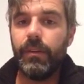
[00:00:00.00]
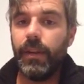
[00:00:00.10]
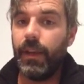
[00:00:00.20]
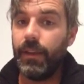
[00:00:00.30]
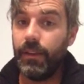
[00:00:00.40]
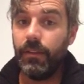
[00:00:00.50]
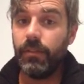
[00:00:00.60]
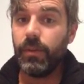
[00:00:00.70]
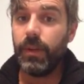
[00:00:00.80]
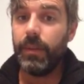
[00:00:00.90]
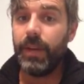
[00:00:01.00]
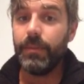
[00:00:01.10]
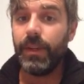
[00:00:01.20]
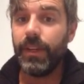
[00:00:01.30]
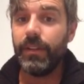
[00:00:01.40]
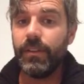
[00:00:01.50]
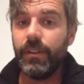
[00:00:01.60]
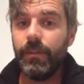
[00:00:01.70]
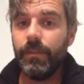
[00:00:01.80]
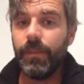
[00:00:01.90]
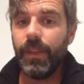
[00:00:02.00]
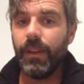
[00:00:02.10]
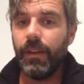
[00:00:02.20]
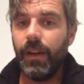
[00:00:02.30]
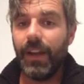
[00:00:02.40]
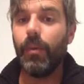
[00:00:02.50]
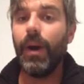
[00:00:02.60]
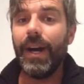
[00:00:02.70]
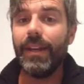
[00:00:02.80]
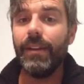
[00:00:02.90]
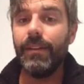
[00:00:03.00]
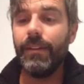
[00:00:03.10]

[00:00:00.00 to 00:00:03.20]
Now you know what a bag bike is. A quad.